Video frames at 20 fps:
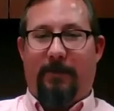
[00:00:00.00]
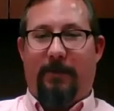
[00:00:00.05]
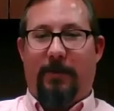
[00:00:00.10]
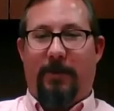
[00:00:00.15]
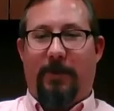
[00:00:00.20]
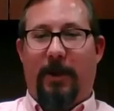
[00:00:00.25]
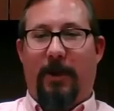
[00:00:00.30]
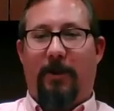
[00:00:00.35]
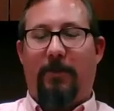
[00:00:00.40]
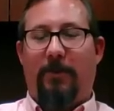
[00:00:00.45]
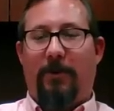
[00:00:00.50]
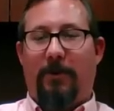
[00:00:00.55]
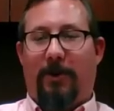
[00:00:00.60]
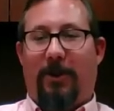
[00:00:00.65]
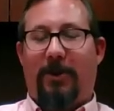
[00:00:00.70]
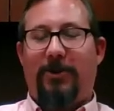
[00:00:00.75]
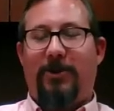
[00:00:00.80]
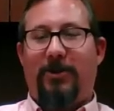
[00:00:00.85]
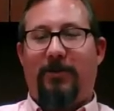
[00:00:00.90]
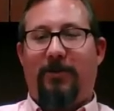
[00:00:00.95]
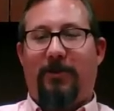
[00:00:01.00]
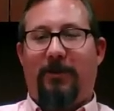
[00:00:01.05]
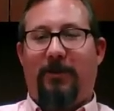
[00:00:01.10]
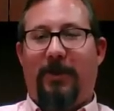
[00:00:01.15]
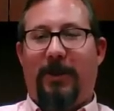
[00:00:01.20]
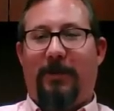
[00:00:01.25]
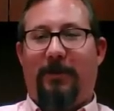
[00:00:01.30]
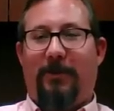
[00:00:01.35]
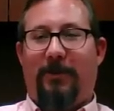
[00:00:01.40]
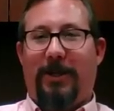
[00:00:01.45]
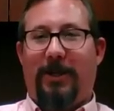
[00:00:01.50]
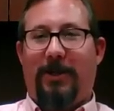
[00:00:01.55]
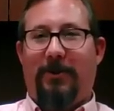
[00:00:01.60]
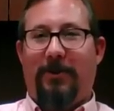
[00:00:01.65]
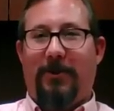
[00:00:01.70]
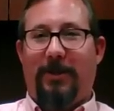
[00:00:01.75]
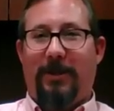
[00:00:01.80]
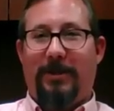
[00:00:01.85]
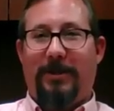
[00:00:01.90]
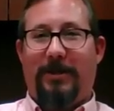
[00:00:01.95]
number, large number of people here
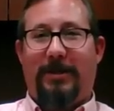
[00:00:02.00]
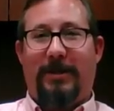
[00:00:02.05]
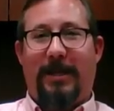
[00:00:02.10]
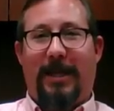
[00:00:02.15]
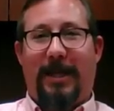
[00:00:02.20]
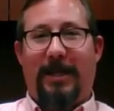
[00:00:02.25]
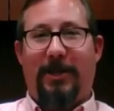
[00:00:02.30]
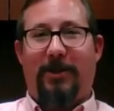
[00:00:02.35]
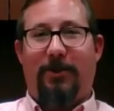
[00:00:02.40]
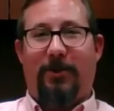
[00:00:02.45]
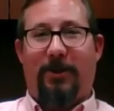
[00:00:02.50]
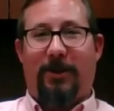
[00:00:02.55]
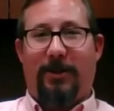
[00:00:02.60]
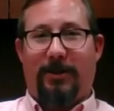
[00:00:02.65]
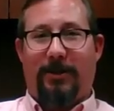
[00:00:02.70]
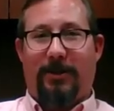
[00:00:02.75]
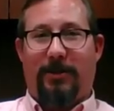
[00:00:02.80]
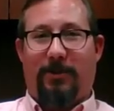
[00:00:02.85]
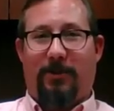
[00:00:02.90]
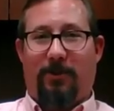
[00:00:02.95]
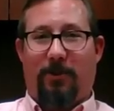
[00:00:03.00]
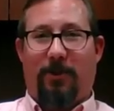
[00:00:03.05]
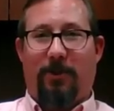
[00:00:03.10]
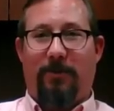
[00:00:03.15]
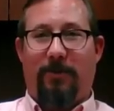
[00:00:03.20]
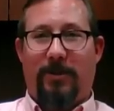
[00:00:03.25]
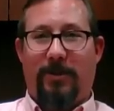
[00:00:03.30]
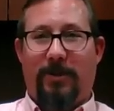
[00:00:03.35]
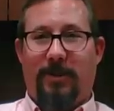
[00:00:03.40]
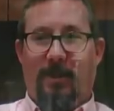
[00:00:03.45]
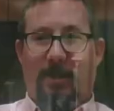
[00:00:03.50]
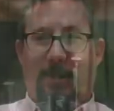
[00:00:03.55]
that stay during these storms.